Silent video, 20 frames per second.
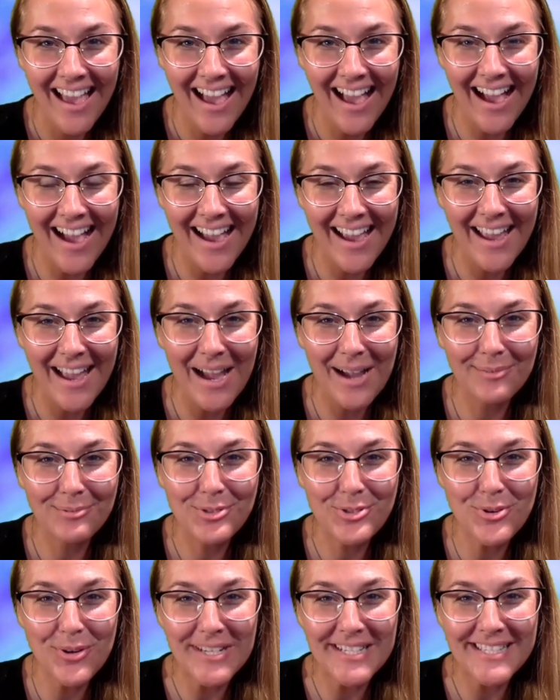Hi, I'm
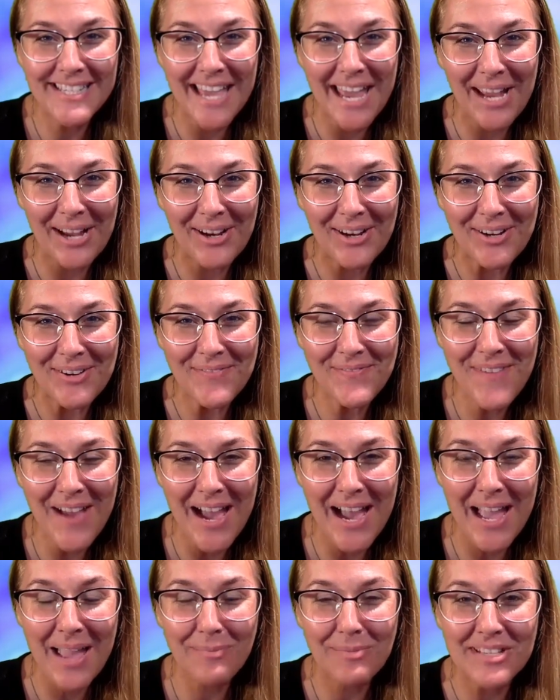Joy Zanger.
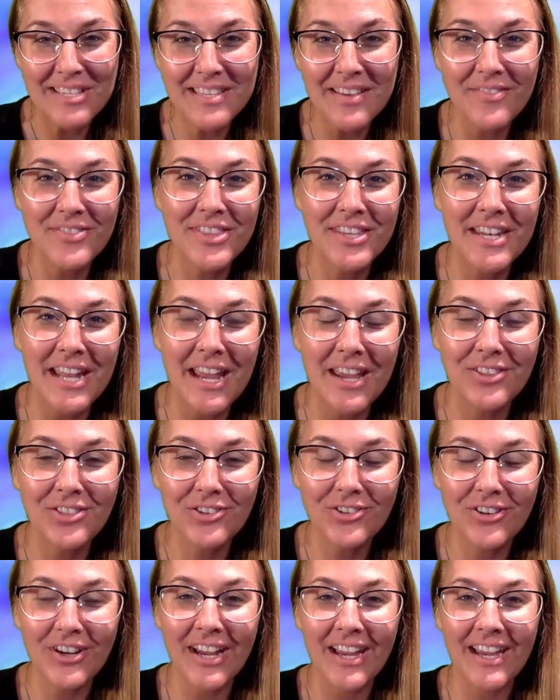I'm a 7th and 8th
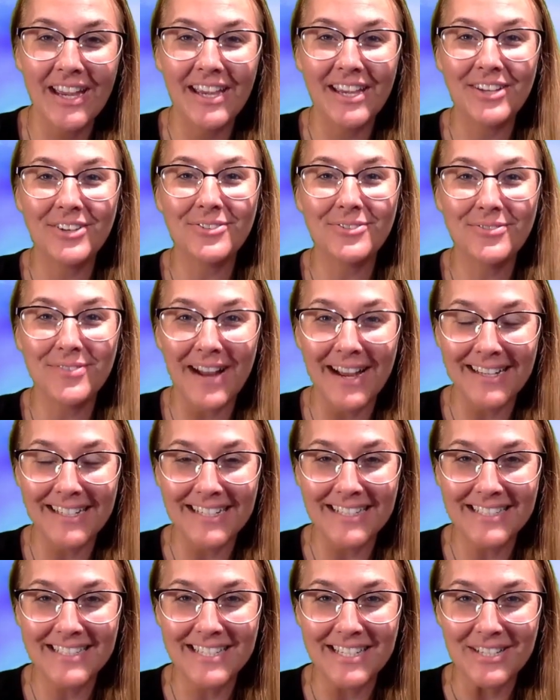grade
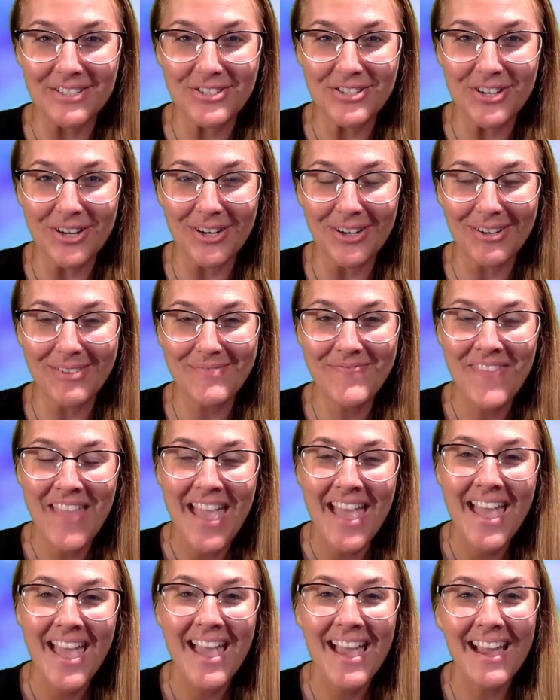writing teacher,
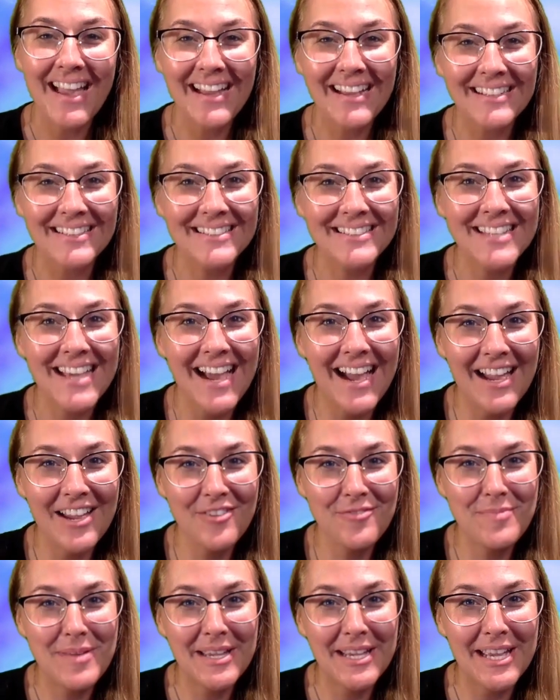and
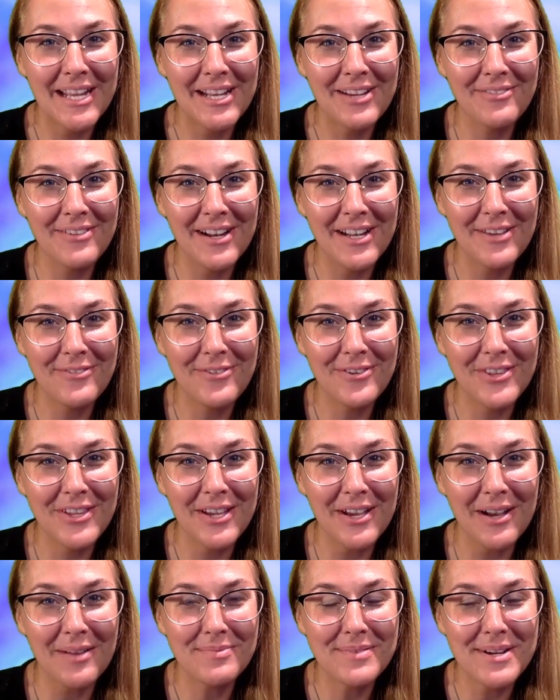I've been getting ready for
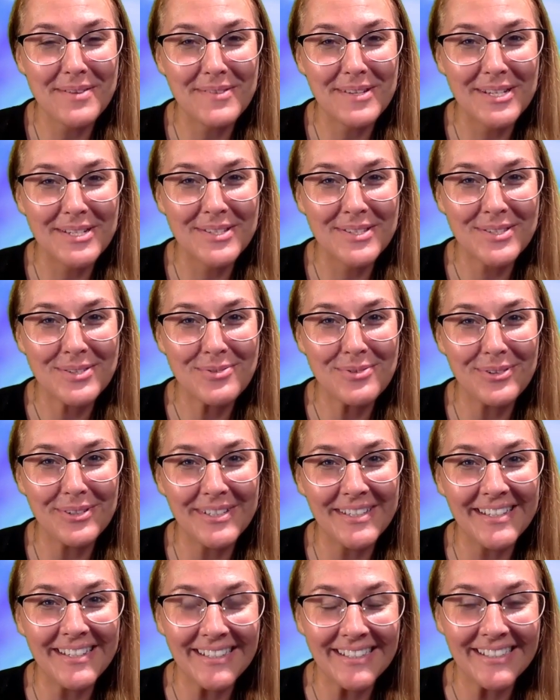the upcoming school
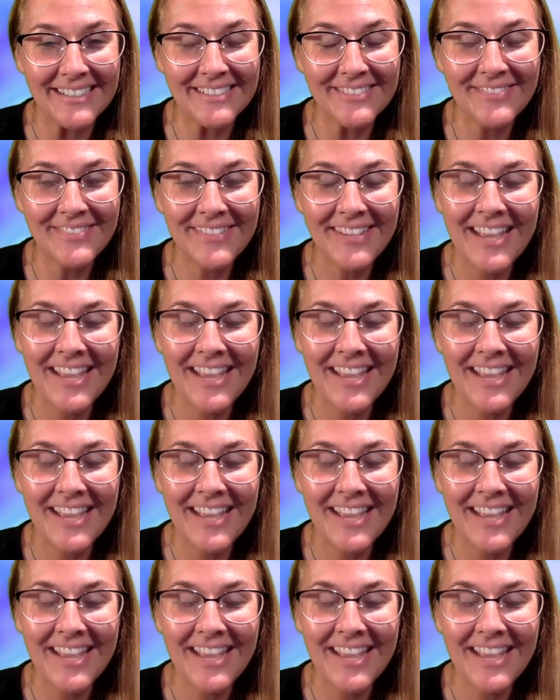year.